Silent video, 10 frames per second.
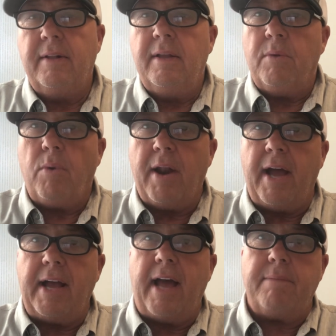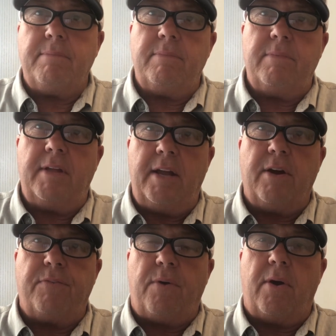what I got
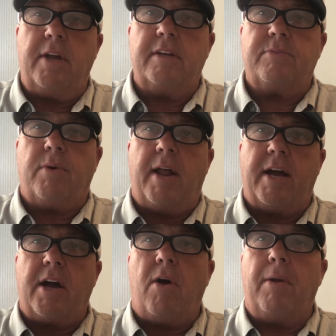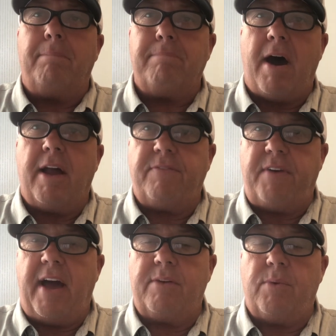here for you is what I call a
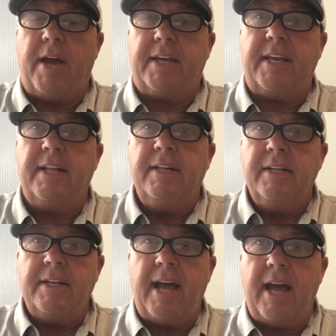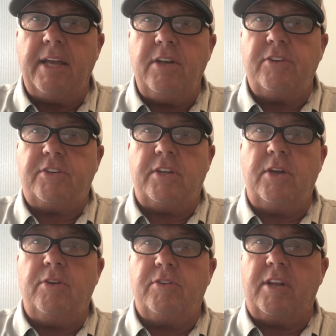modified Whacky. Now, I used to
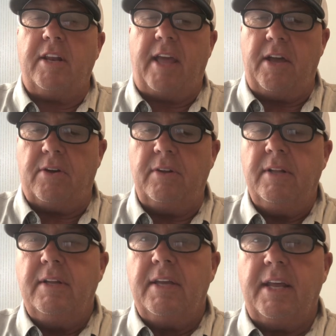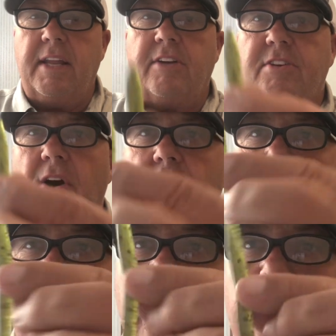use the nail and insert it
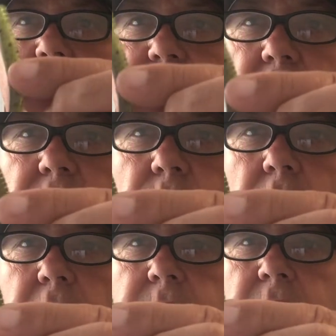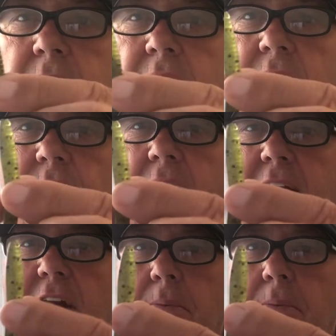into the trick worm right here,